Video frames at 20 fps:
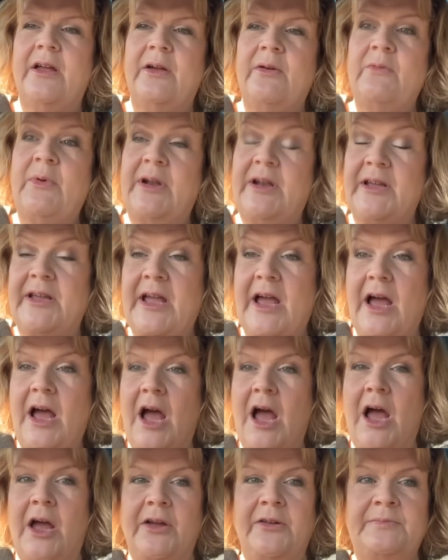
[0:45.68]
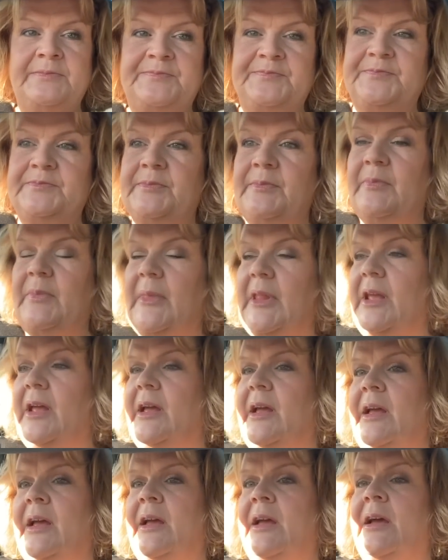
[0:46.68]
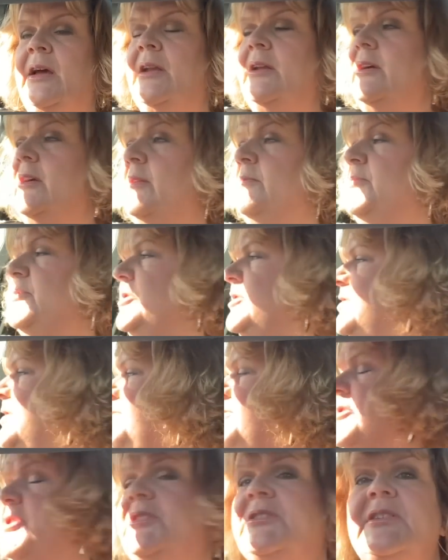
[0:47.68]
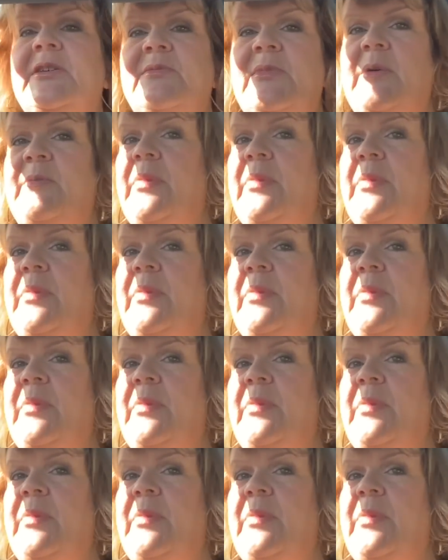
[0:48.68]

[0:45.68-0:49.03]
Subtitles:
when I get home. I've just done my